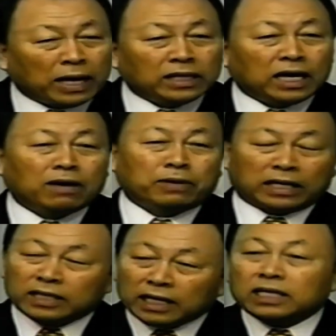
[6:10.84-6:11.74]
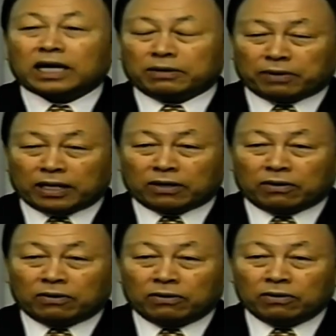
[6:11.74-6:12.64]
We've seen
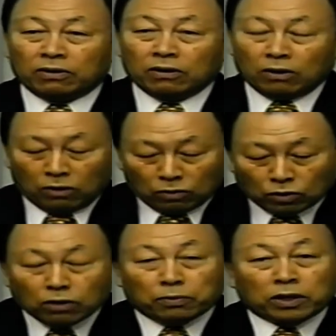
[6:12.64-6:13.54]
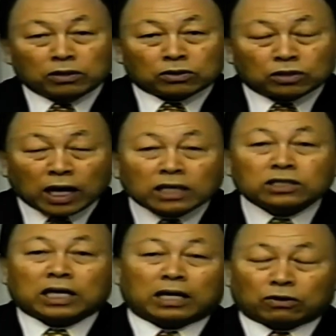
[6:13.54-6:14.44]
one of our Korean
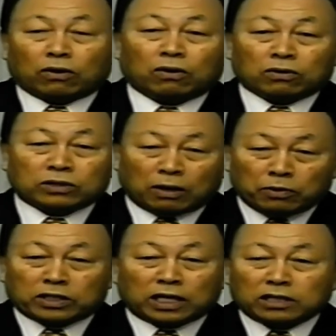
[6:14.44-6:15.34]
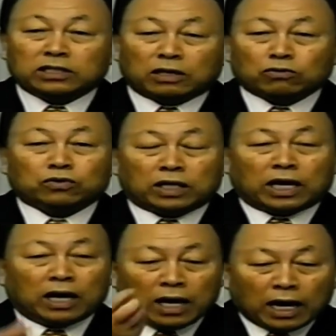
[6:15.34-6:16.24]
presidents dying in their own bedroom. If God
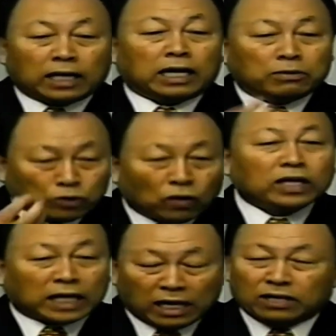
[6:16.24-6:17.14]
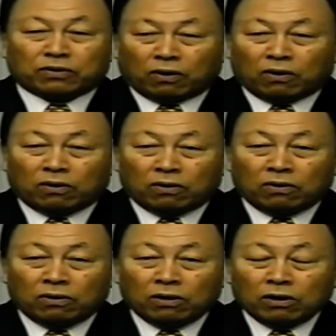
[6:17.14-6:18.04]
says no, it won't work.
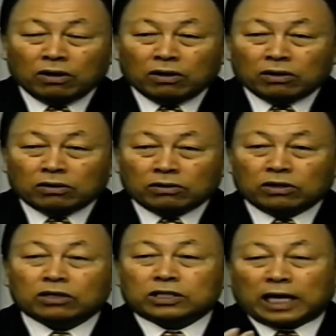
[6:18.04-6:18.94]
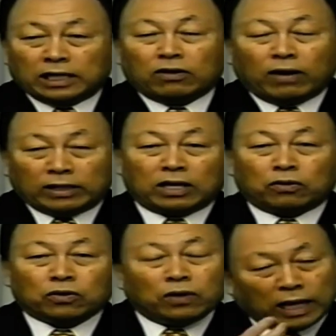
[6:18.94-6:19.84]
So life and death is in
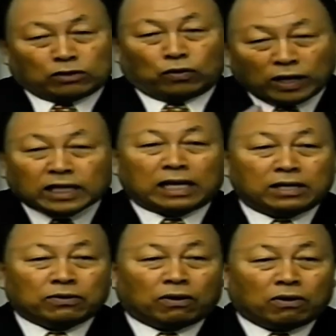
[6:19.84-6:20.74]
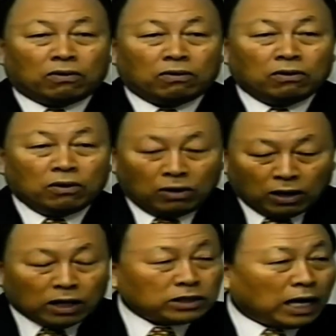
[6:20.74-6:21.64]
God's hands. 1
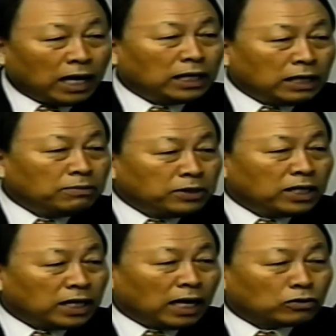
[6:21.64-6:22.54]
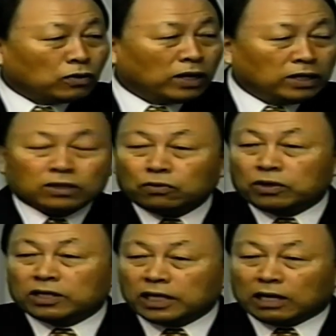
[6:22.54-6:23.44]
Samuel chapter 2, verse 6, you
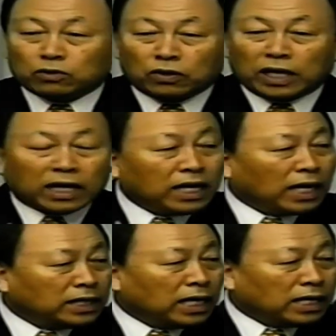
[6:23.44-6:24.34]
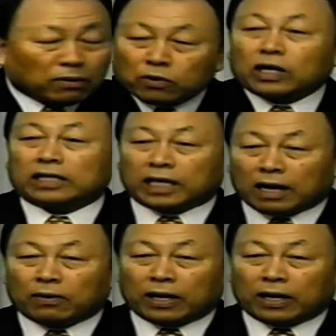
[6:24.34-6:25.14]
doing well or not is in God's hands.